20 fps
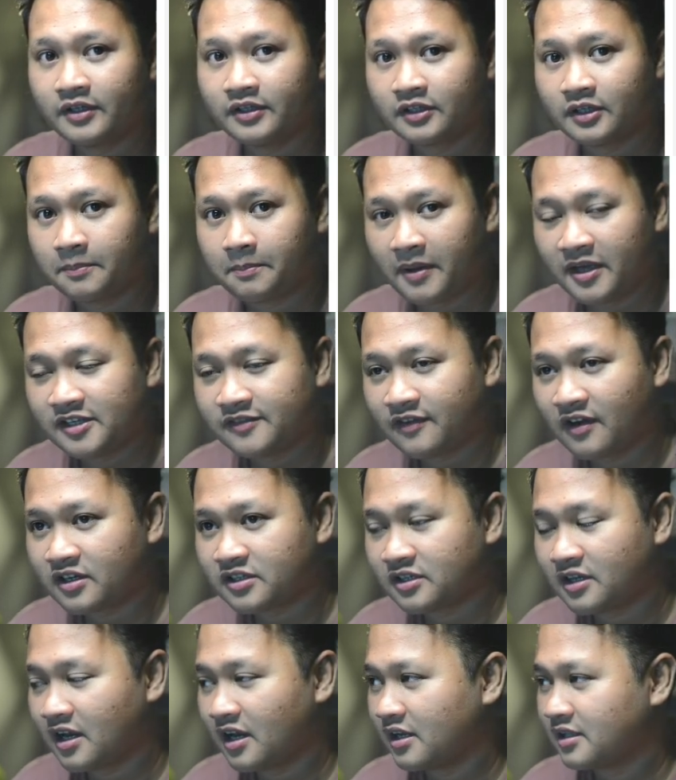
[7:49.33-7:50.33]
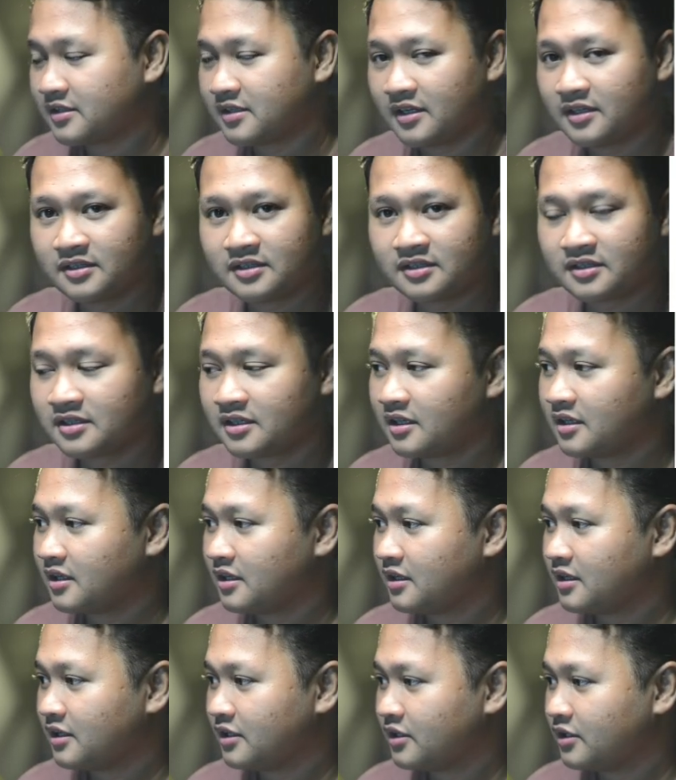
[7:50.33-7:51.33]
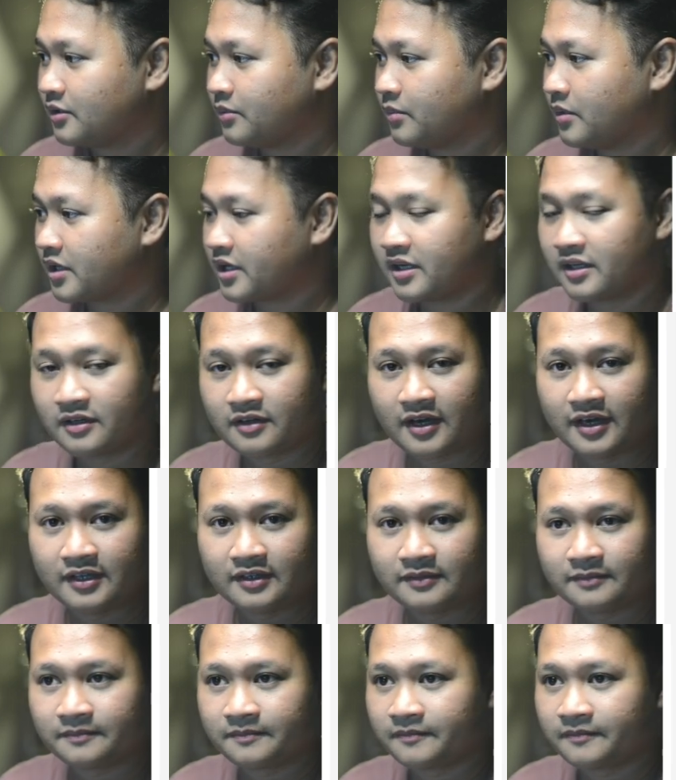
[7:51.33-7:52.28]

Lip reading: base functionality is working great.